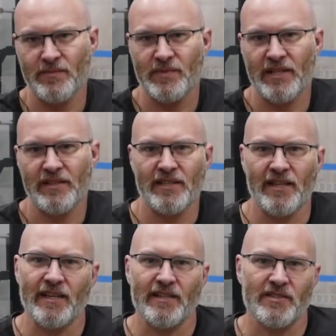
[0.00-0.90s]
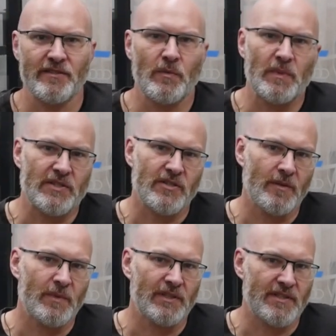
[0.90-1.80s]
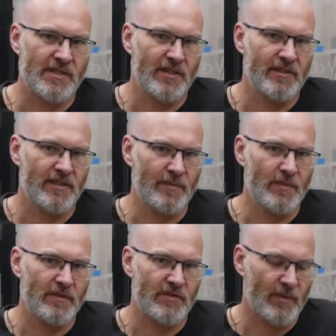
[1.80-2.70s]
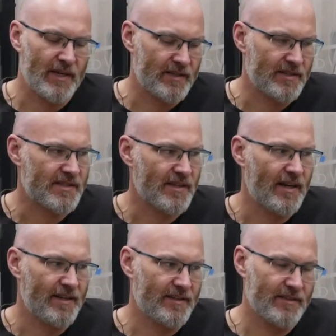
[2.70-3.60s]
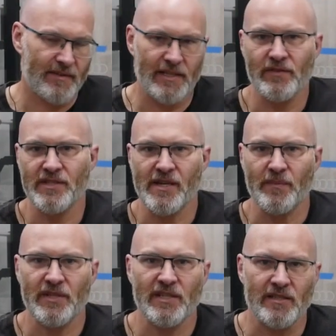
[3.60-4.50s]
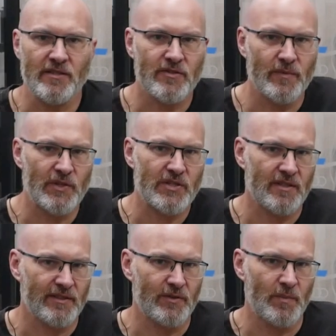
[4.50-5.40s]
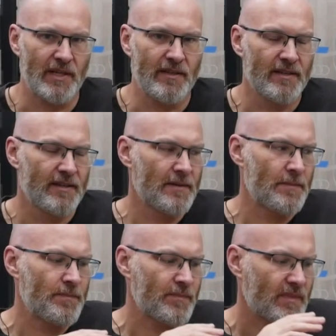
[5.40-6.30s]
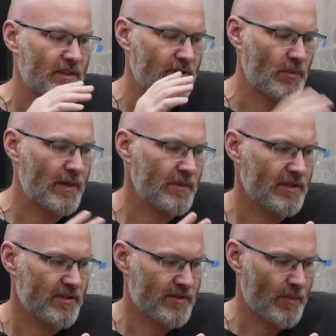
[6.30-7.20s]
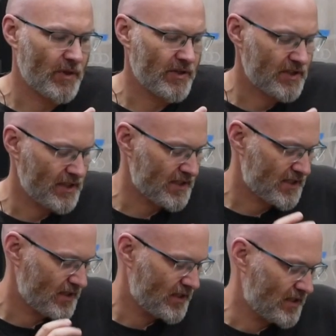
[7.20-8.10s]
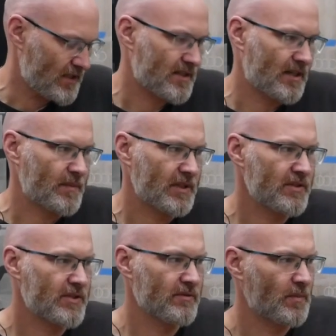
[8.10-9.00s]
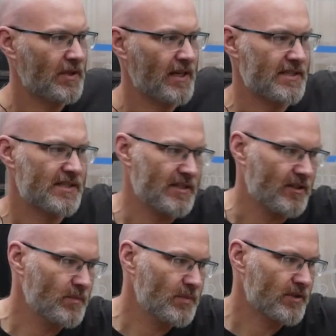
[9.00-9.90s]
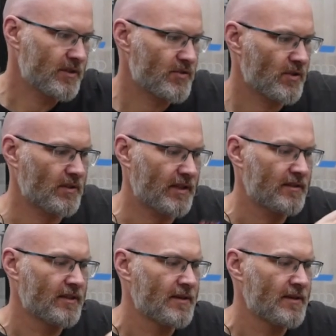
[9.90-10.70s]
getting the air sort of a bit turbulent so that it moves around inside and evens up the heat distribution a little bit. Now, the way I'm going to approach this is I'm going to replace the onboard controller